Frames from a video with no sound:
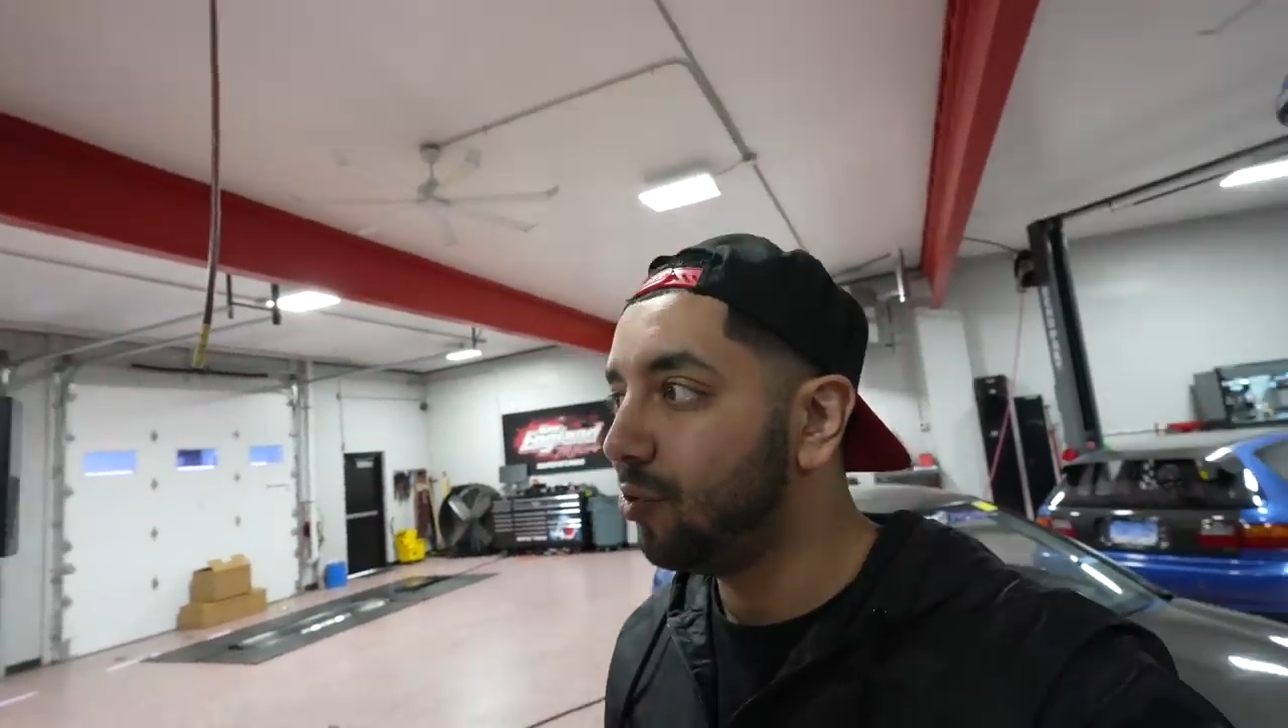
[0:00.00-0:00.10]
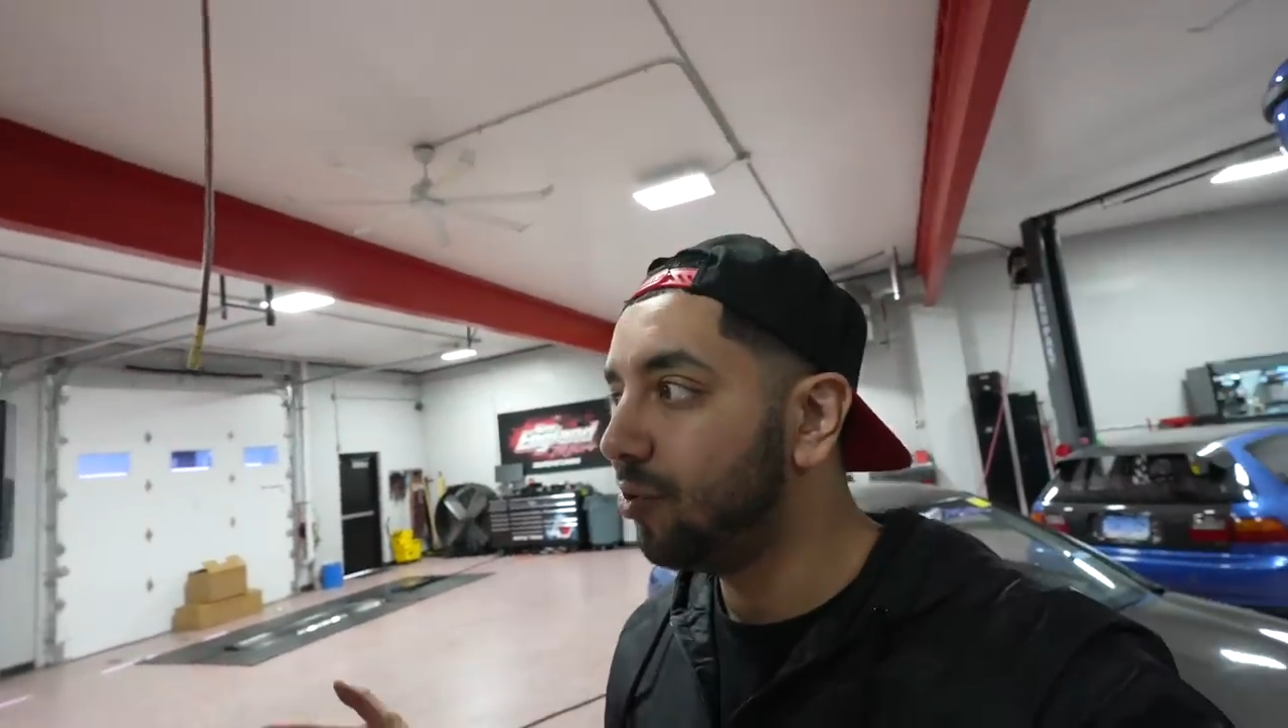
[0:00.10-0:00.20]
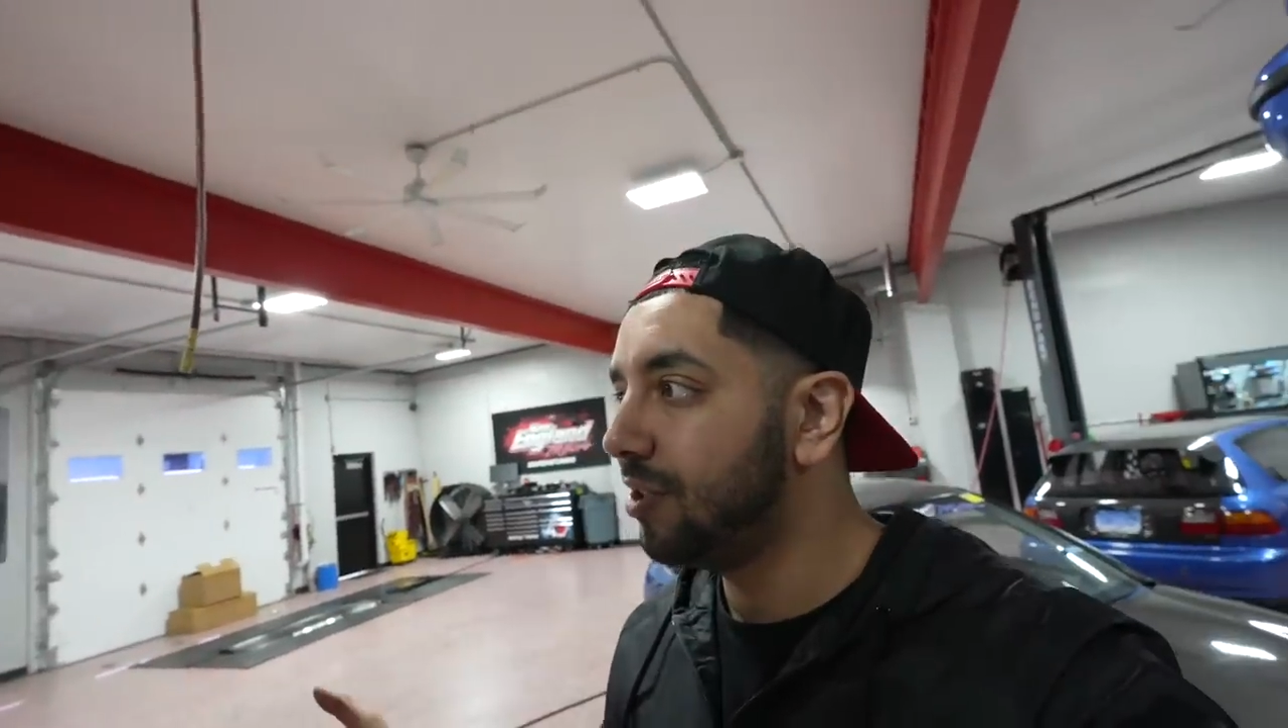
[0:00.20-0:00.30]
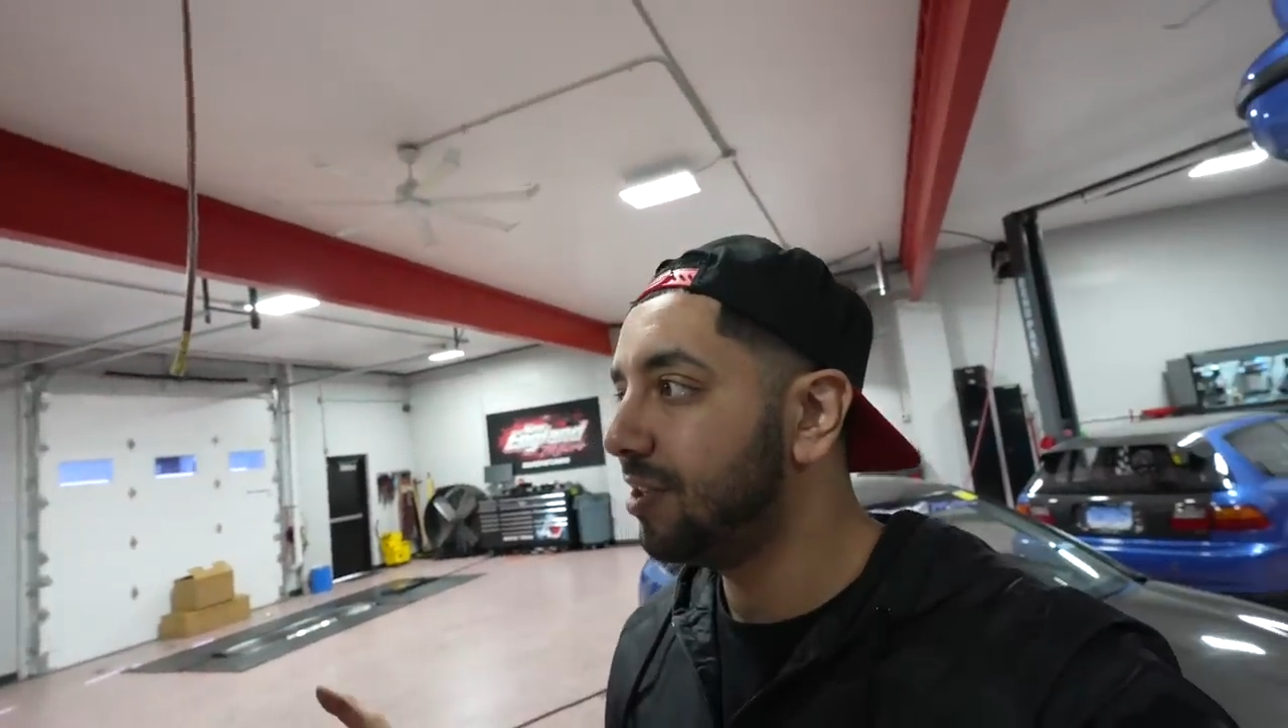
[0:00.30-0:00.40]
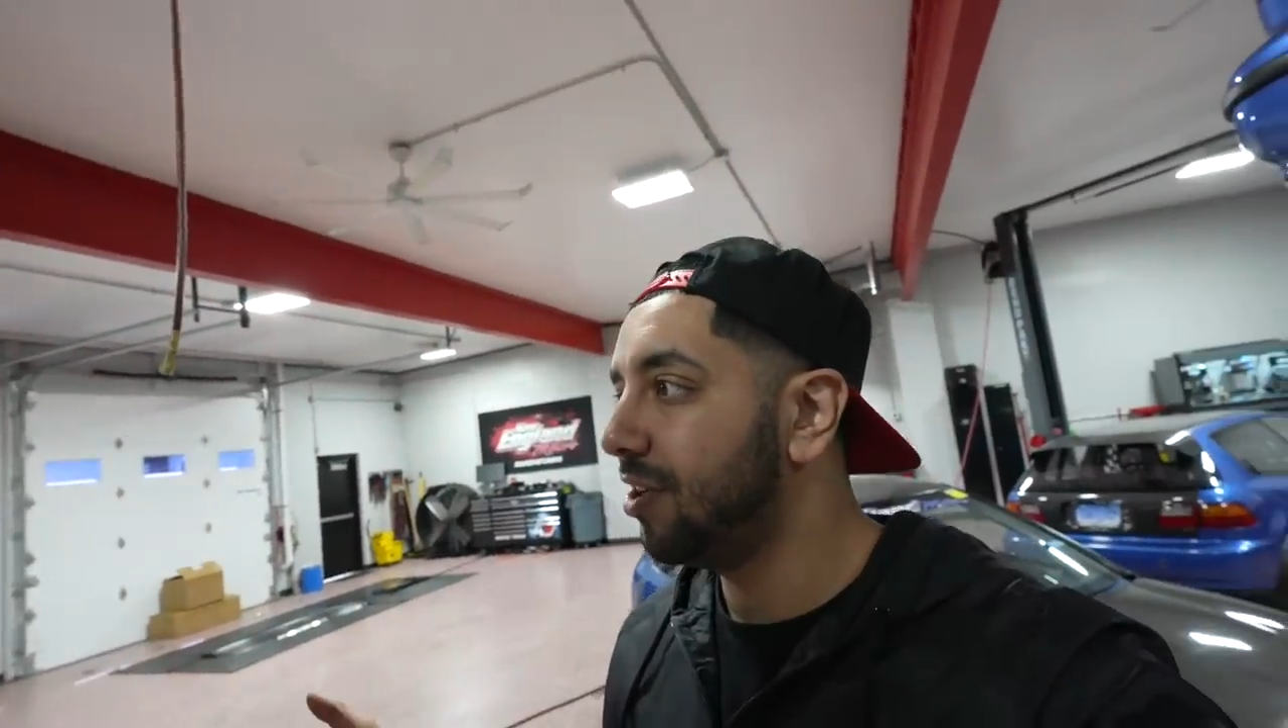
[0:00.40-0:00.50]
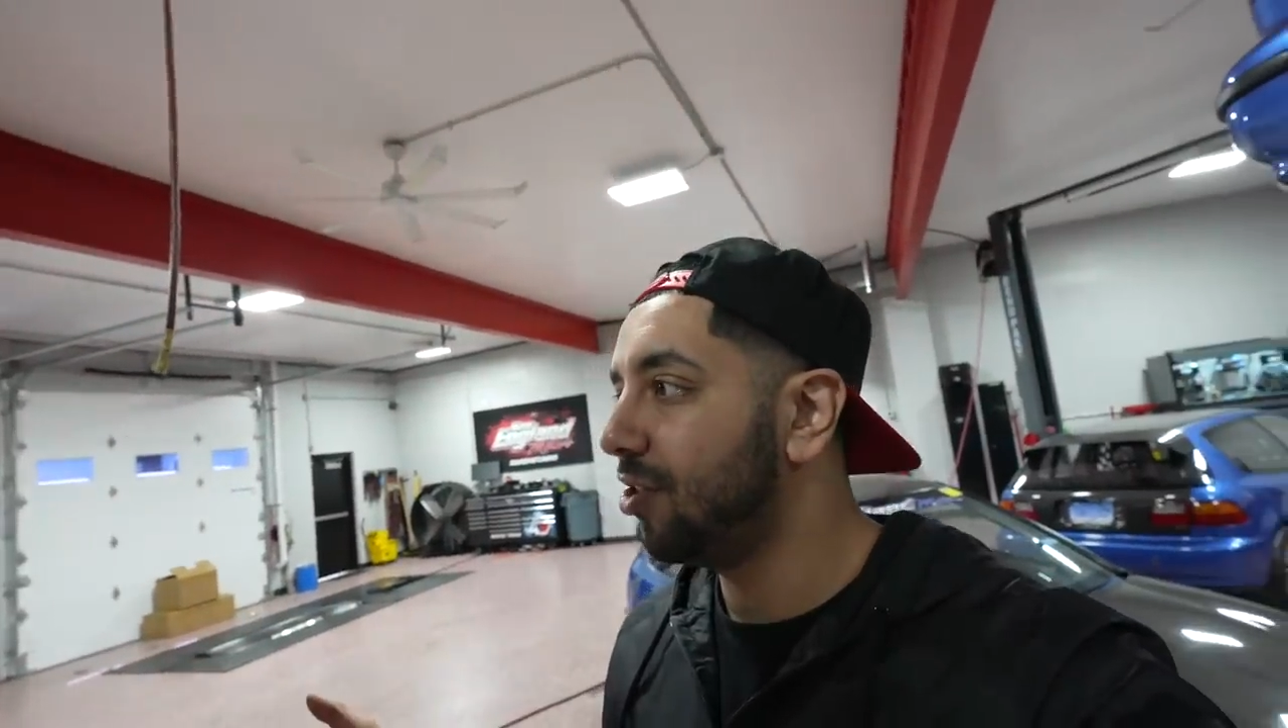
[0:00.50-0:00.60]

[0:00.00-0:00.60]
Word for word: Doing this in a